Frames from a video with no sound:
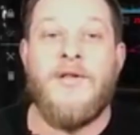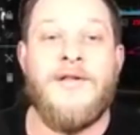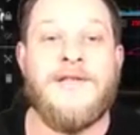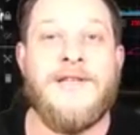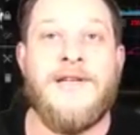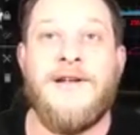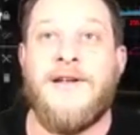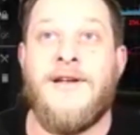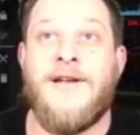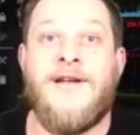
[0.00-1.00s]
Listen,
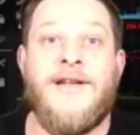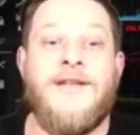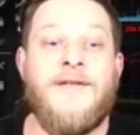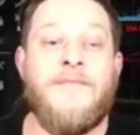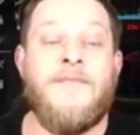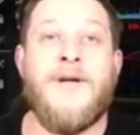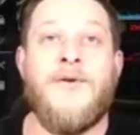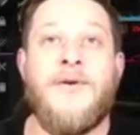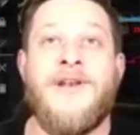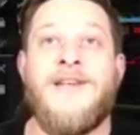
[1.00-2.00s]

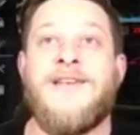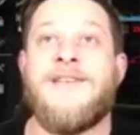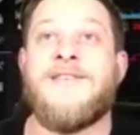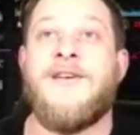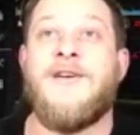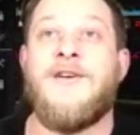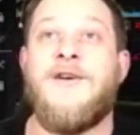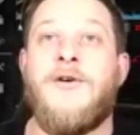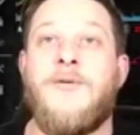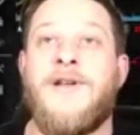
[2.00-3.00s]
Bitcoin is
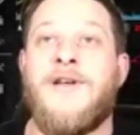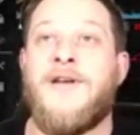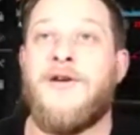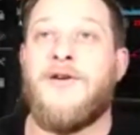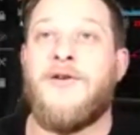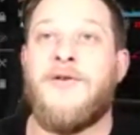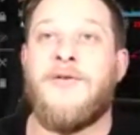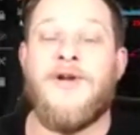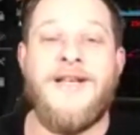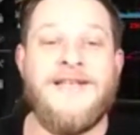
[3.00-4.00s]
going
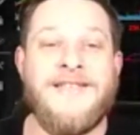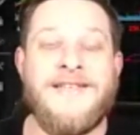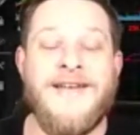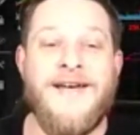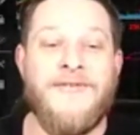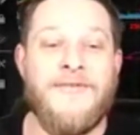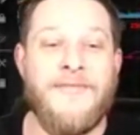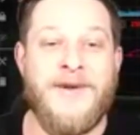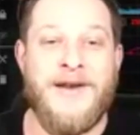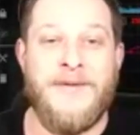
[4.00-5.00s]
crazy
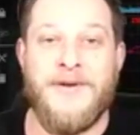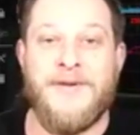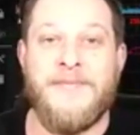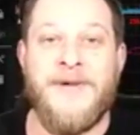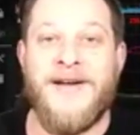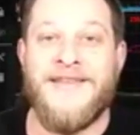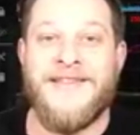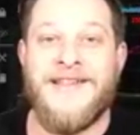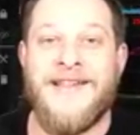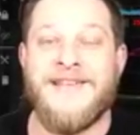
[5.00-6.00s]
down, but anybody who bought
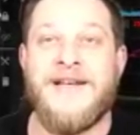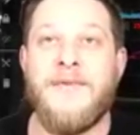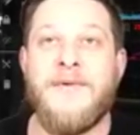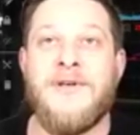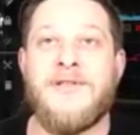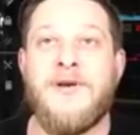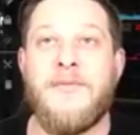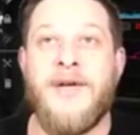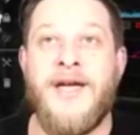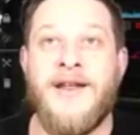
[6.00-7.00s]
in the last couple of weeks,
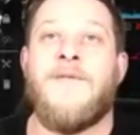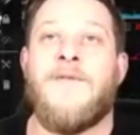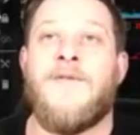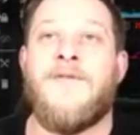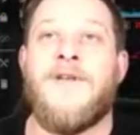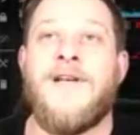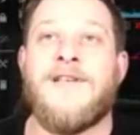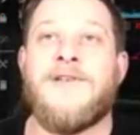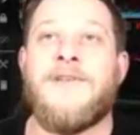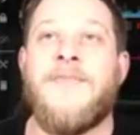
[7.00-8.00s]
don't panic. If you
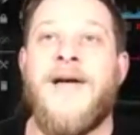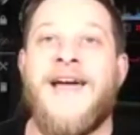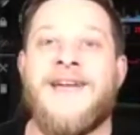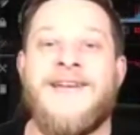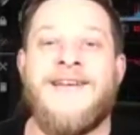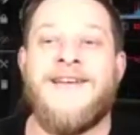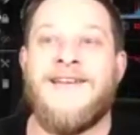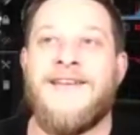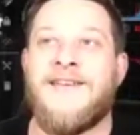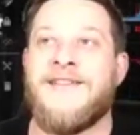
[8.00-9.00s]
guys look back,
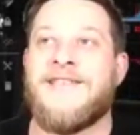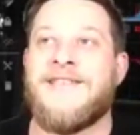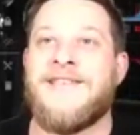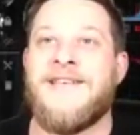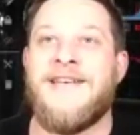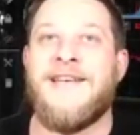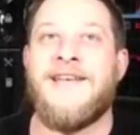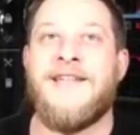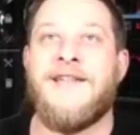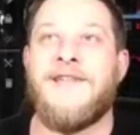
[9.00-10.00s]
you can
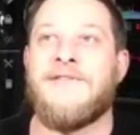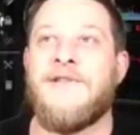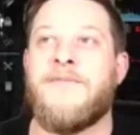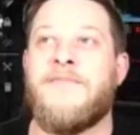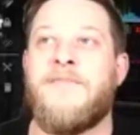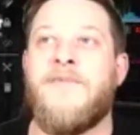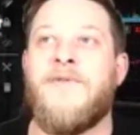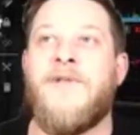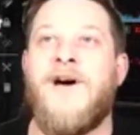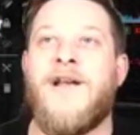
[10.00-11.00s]
see that there's a
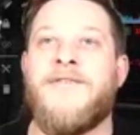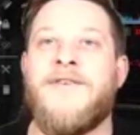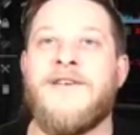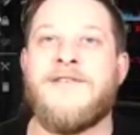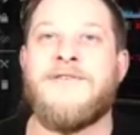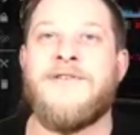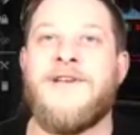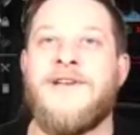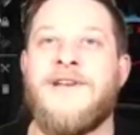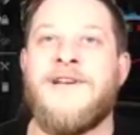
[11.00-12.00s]
lot of history